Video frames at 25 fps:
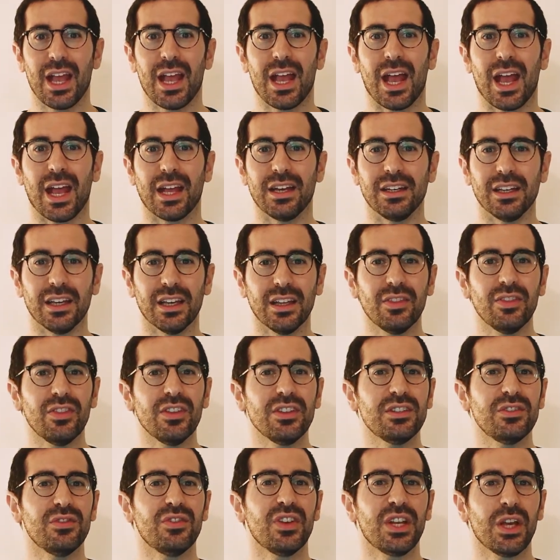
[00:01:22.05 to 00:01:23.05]
And in
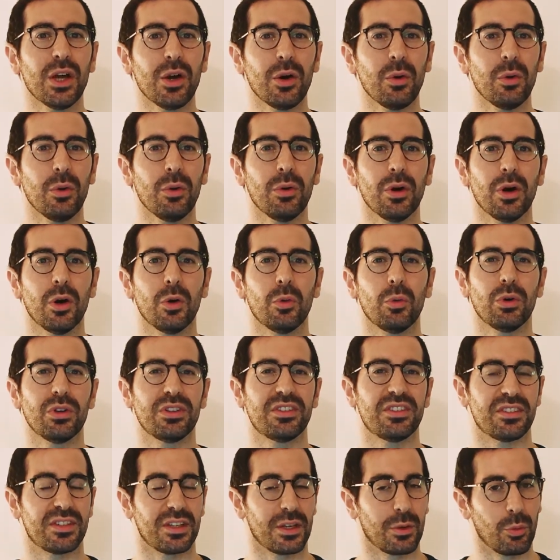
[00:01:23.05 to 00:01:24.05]
this video, we'll
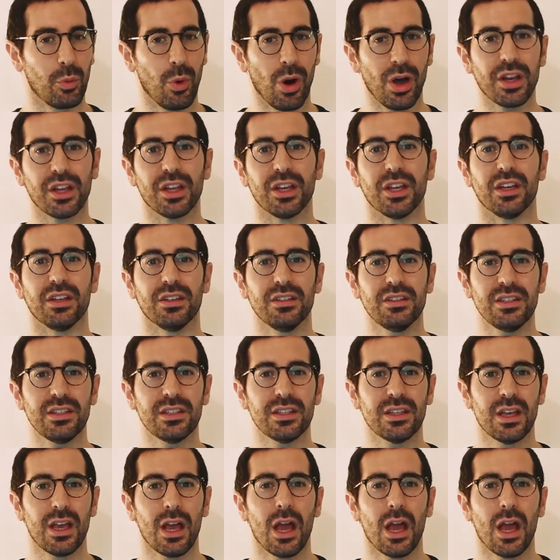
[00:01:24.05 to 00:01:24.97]
see what it is,